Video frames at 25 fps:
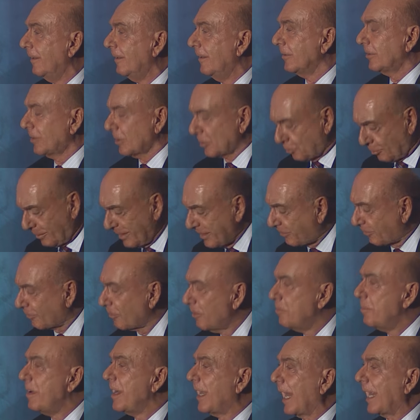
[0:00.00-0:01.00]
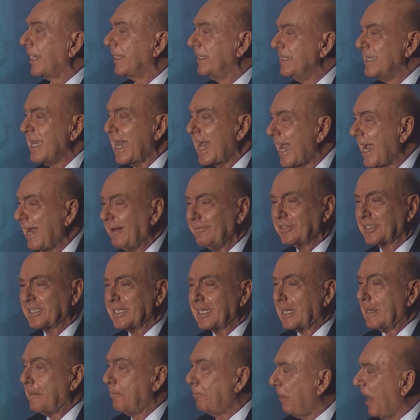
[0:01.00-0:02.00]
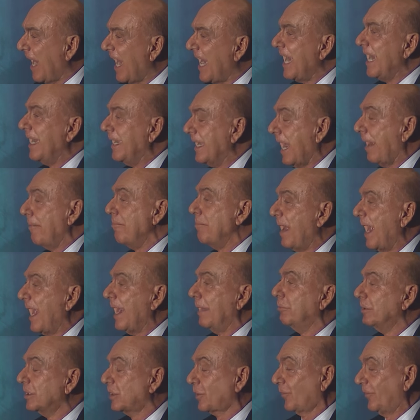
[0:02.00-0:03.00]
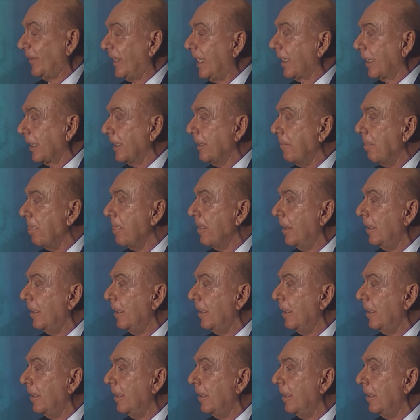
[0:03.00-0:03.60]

just went through me like knives to get the pain that man was feeling.